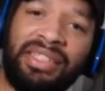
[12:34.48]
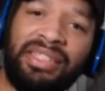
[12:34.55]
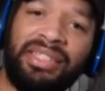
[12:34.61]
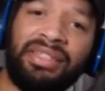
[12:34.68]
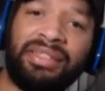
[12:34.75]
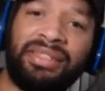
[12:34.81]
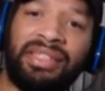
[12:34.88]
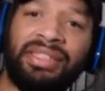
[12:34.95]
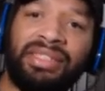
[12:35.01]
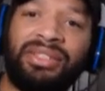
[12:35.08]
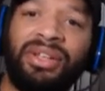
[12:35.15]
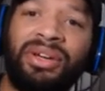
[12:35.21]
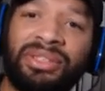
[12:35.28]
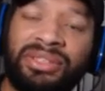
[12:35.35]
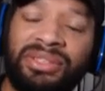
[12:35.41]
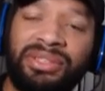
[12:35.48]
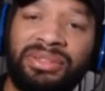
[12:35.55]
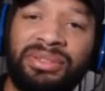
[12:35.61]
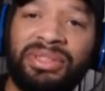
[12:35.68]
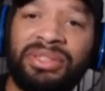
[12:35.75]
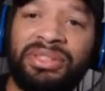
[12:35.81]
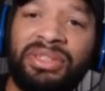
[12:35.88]
this lawsuit is
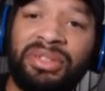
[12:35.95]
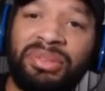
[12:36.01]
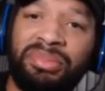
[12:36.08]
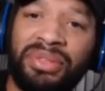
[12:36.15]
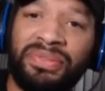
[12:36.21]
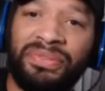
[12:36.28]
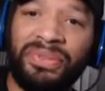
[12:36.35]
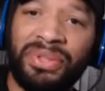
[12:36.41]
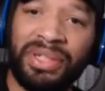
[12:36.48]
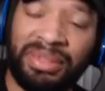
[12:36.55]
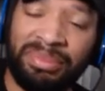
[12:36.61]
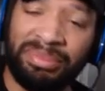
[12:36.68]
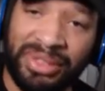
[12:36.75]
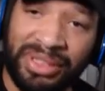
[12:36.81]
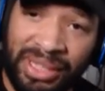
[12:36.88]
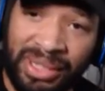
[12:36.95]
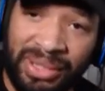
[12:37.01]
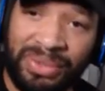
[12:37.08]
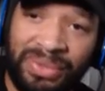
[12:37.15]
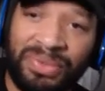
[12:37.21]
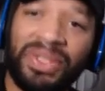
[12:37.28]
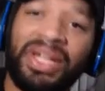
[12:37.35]
going to be for himself
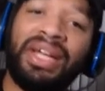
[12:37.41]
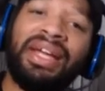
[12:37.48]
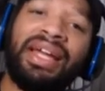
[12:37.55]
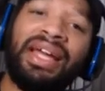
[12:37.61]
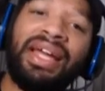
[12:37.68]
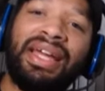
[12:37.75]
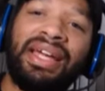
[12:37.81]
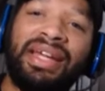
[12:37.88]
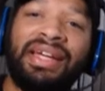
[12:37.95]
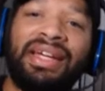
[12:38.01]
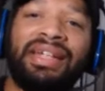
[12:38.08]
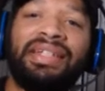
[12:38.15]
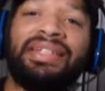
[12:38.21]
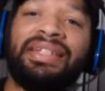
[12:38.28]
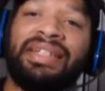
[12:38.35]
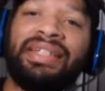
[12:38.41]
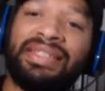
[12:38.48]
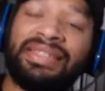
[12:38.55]
and his